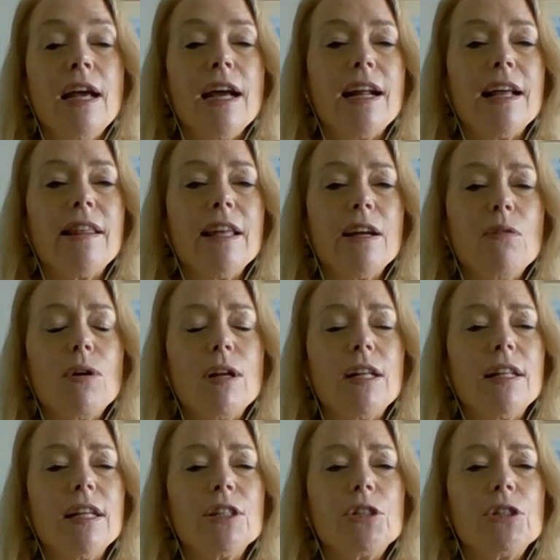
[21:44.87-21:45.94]
And I think one
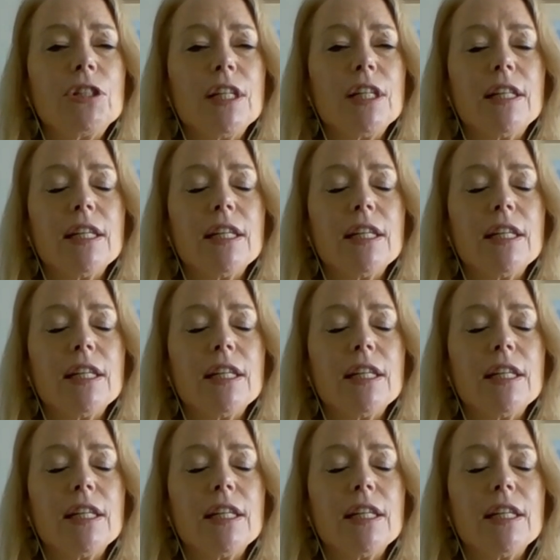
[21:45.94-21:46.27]
of the interesting